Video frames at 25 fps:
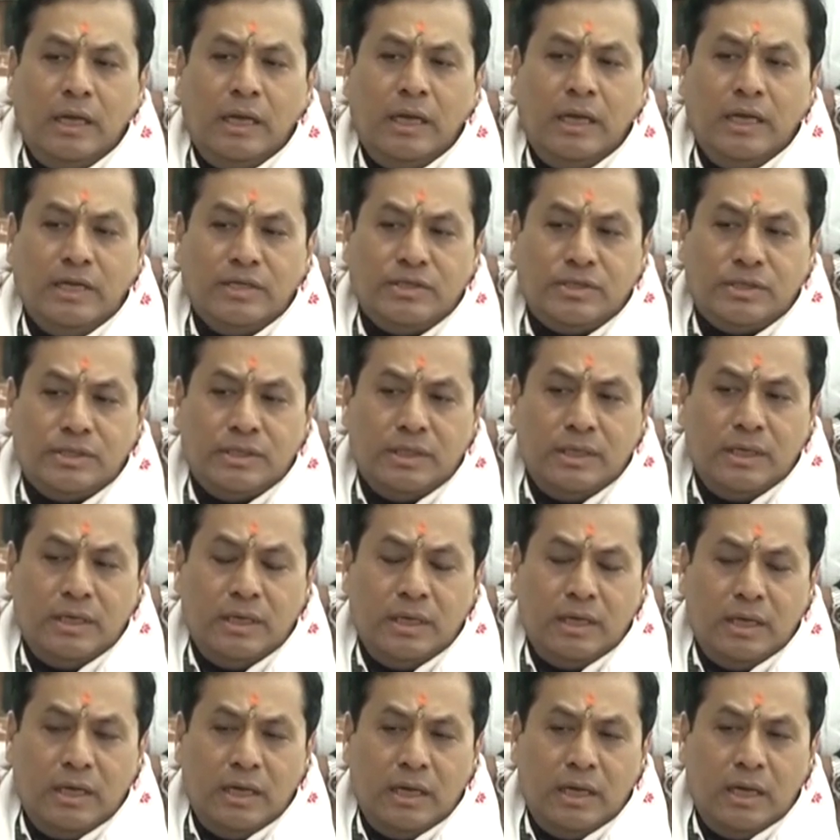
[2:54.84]
his
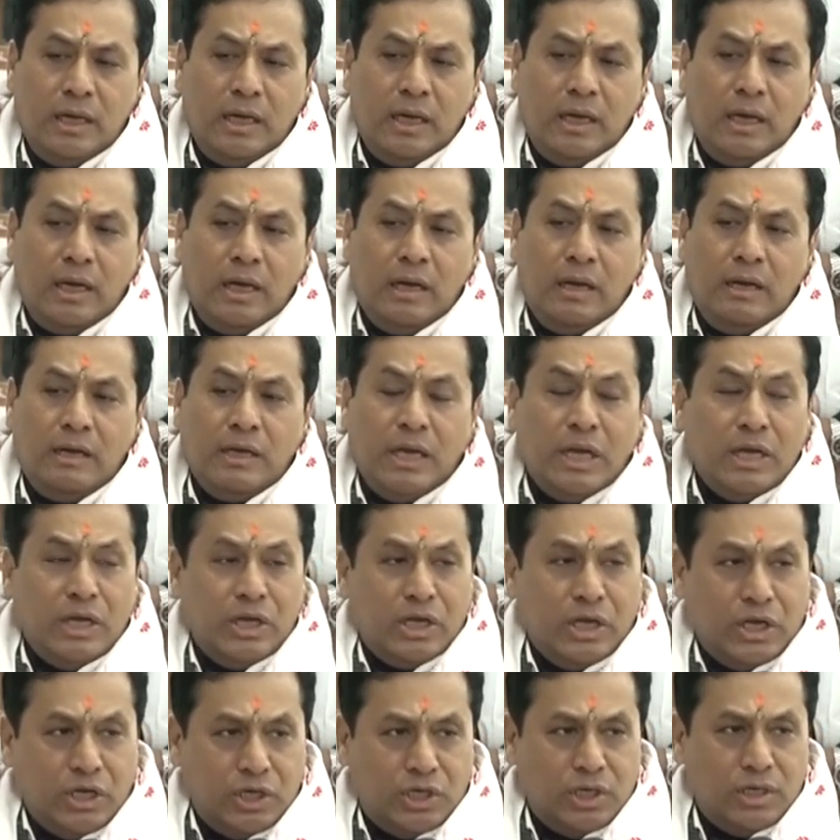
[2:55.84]

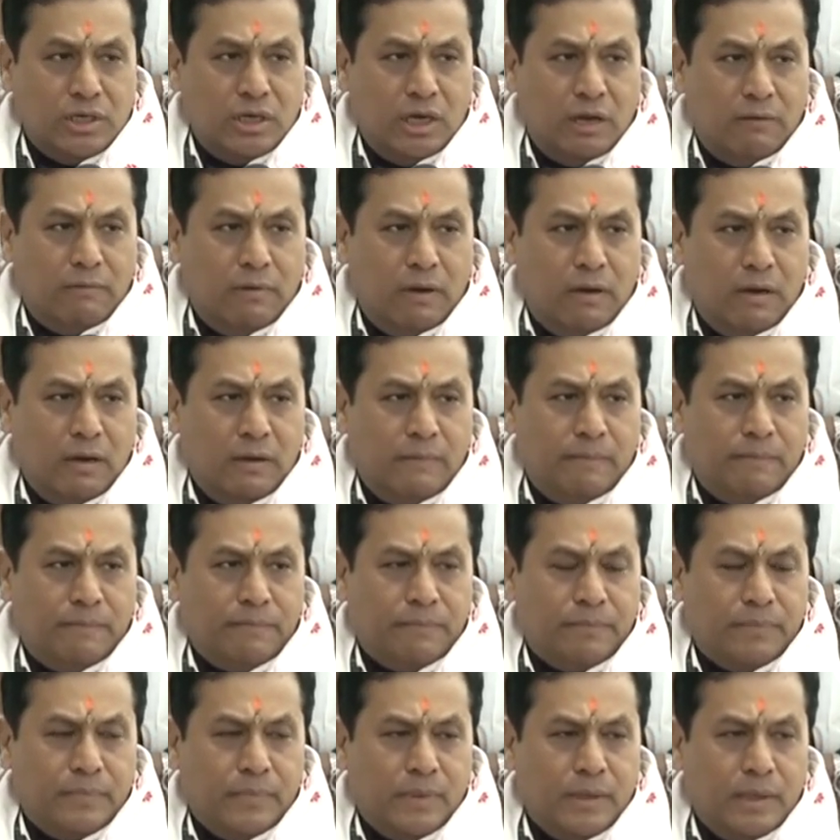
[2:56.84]
dedication level,
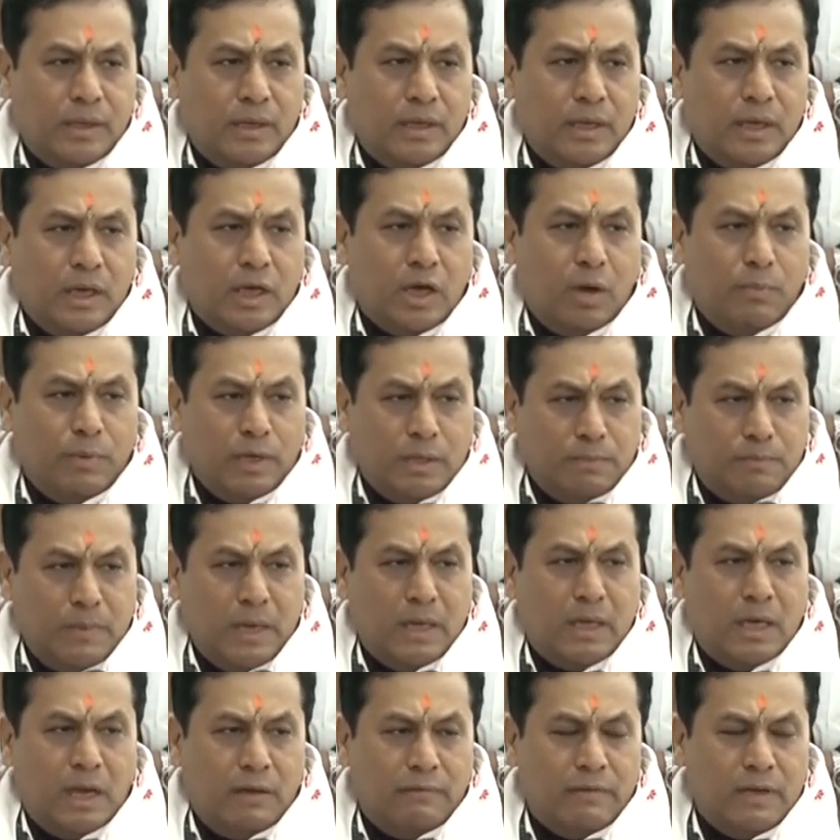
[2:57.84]

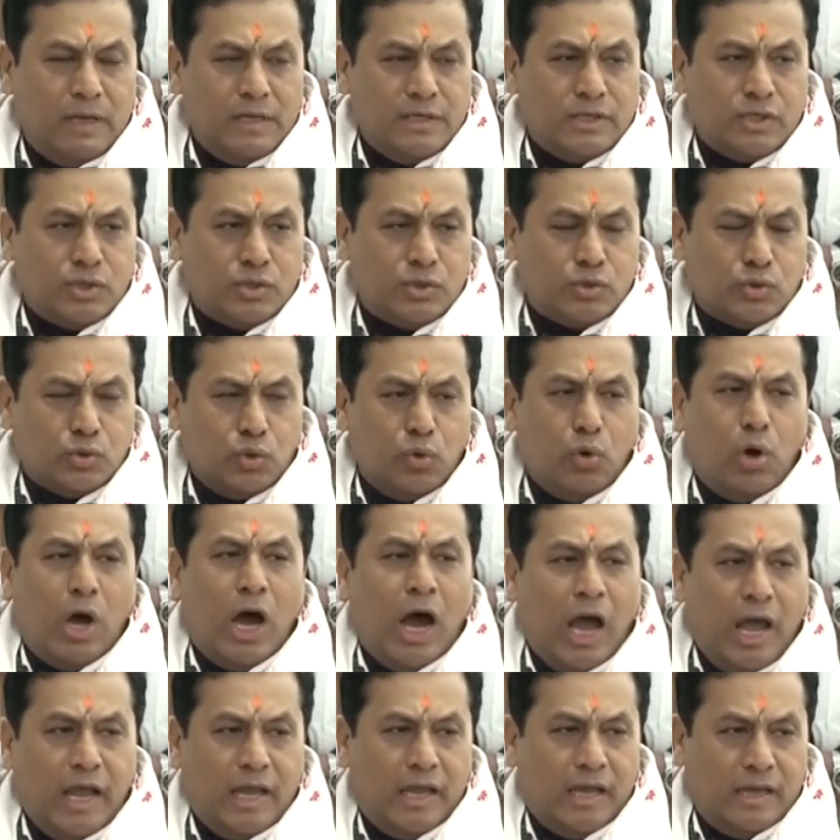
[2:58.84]
commitment level is so
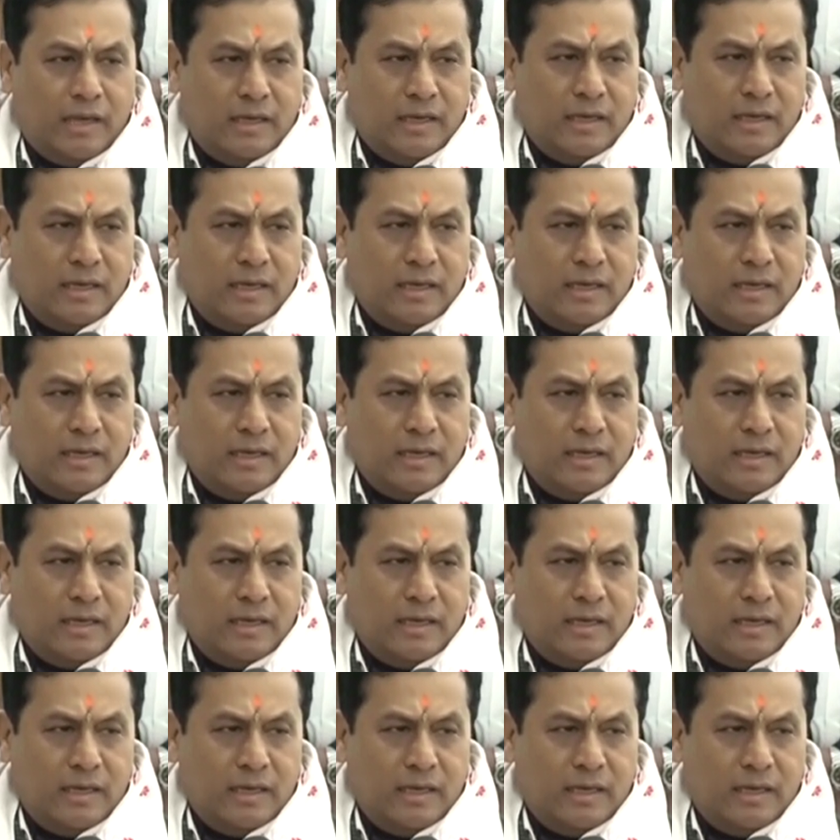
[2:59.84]
high.